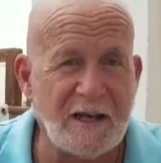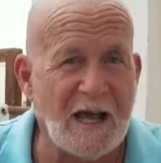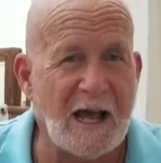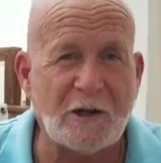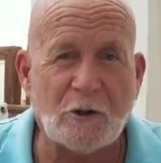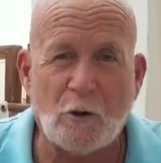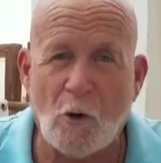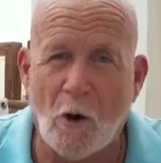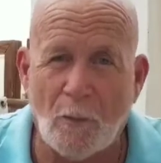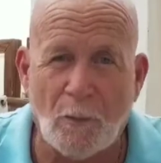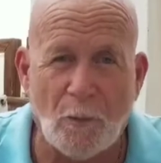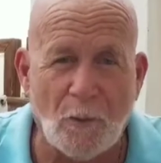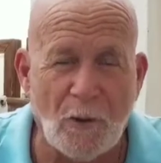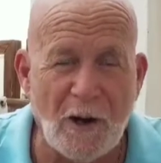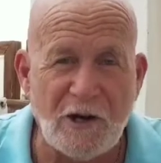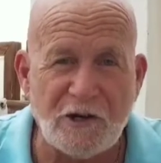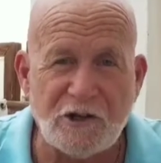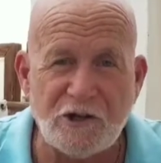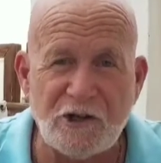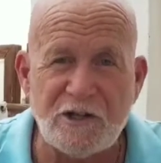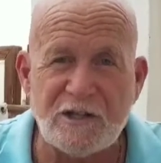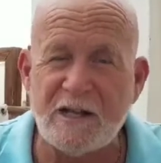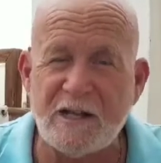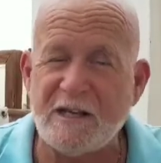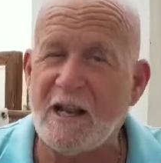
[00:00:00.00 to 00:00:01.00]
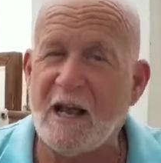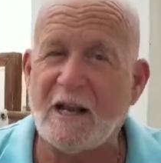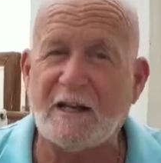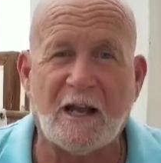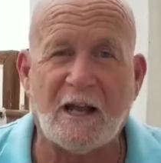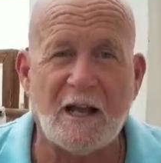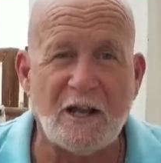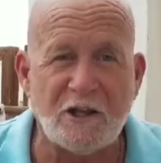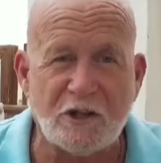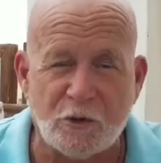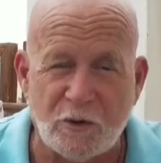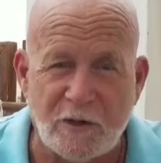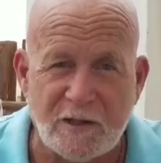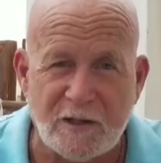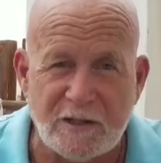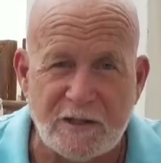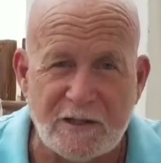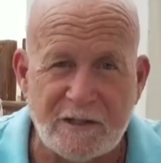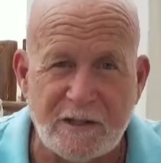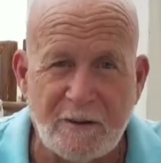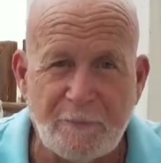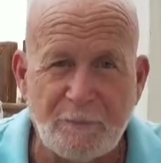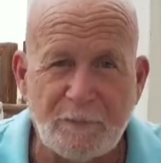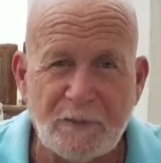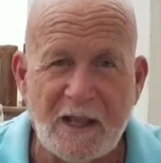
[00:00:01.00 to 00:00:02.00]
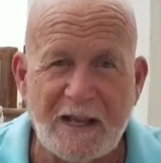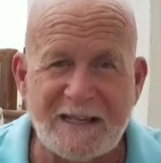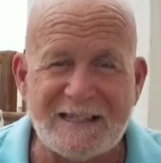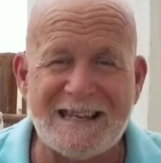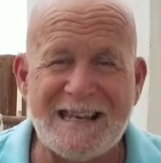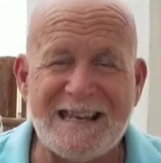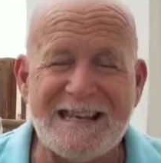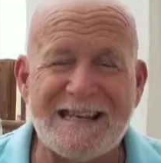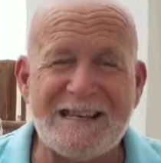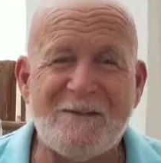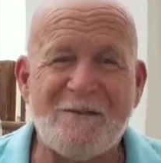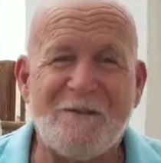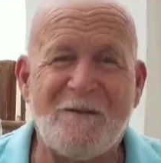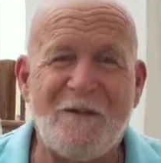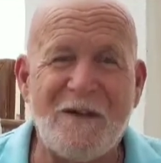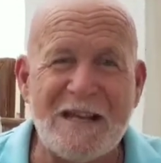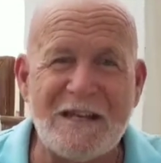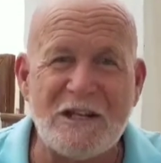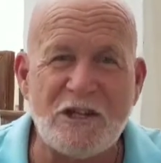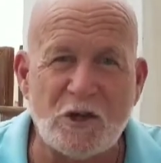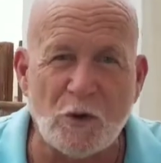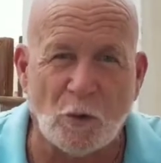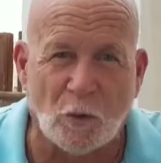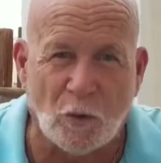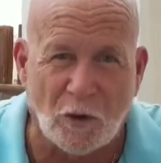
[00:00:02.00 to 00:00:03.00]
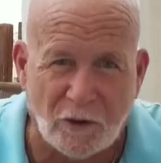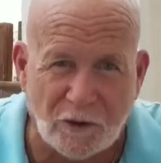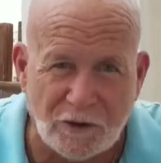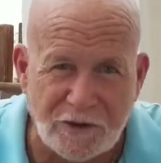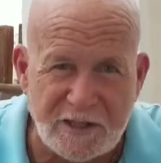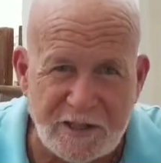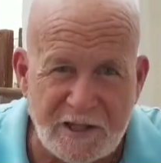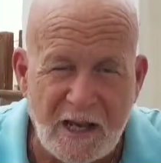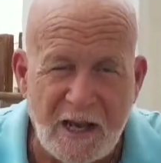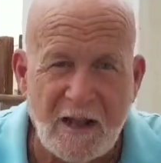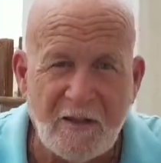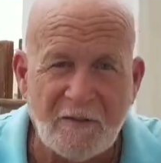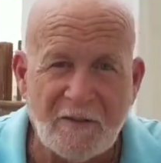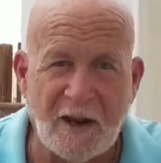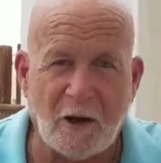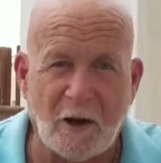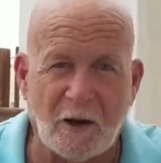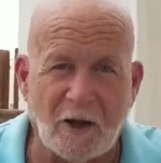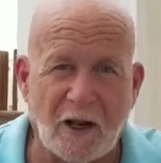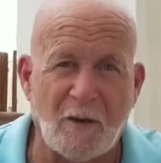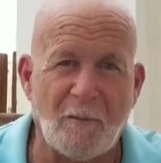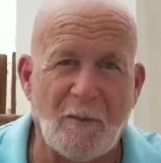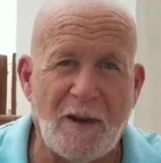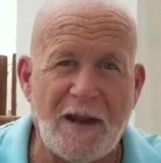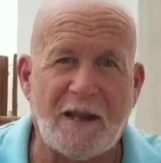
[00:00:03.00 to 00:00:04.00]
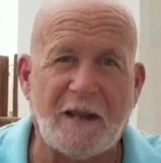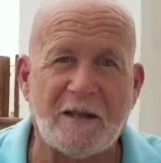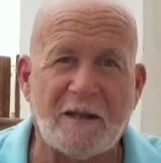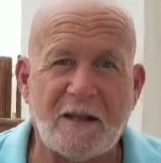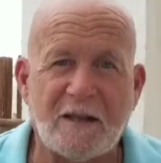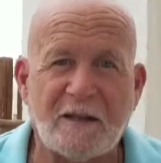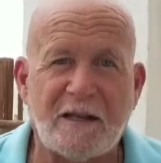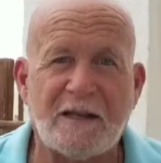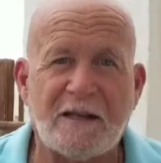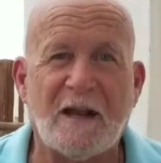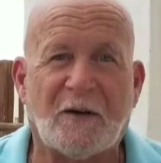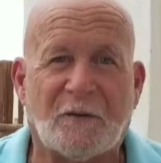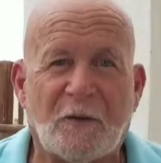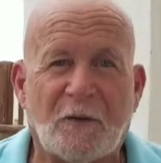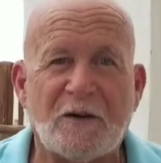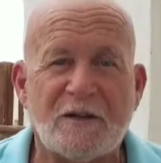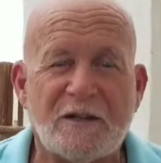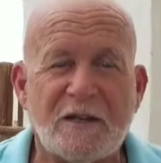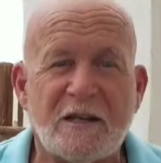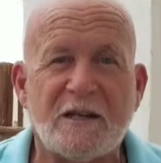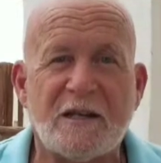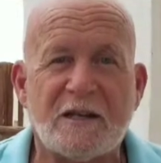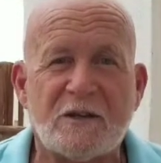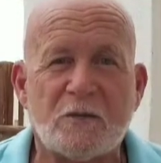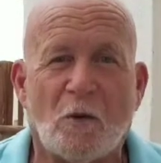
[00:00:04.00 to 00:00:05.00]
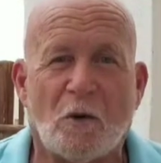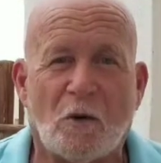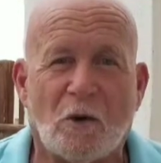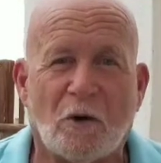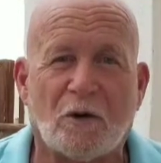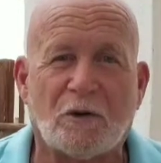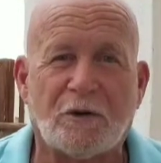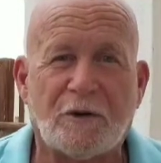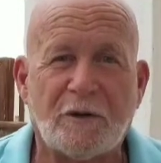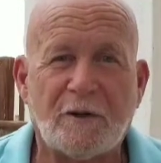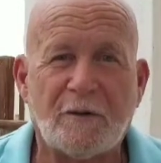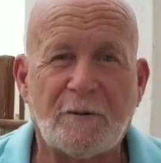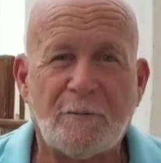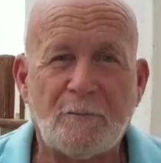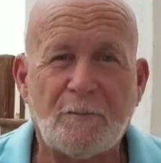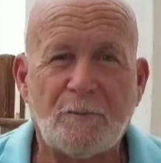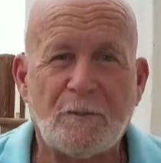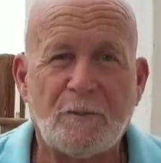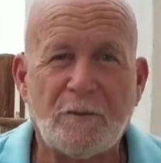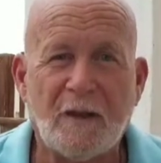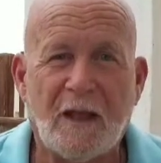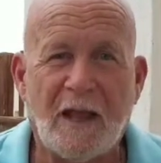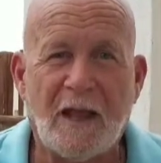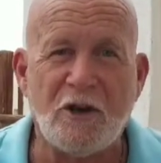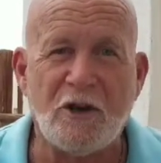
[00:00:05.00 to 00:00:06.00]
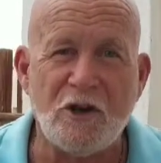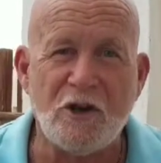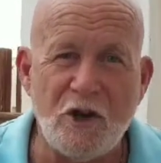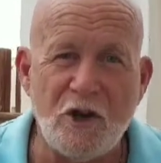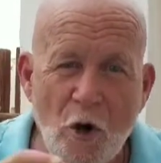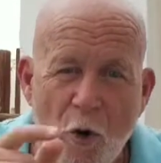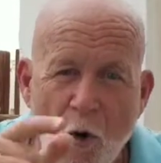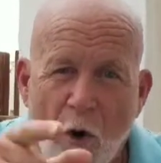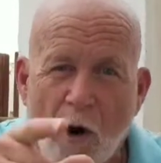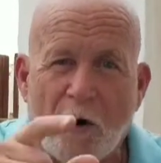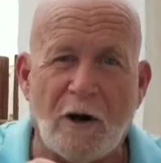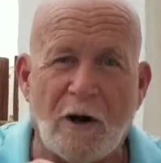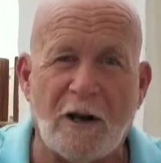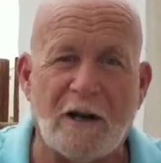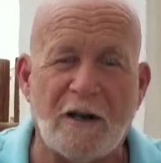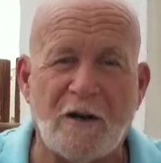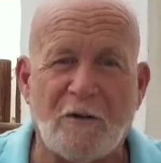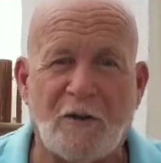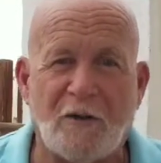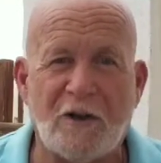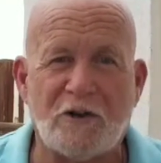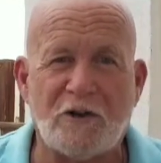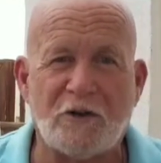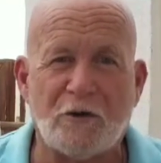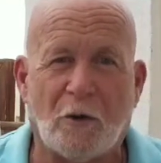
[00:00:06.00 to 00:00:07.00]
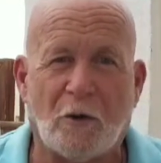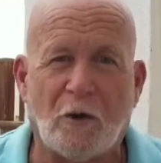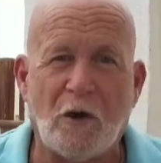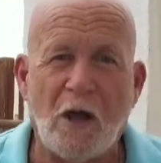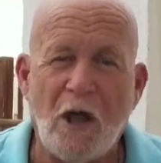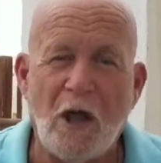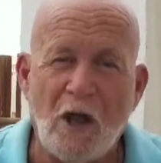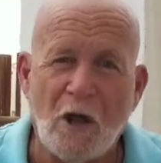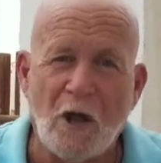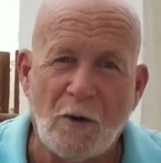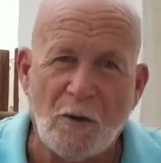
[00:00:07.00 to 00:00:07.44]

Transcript: Not corporations and not countries. It's individuals that are going to make the difference in this world. And you are an individual.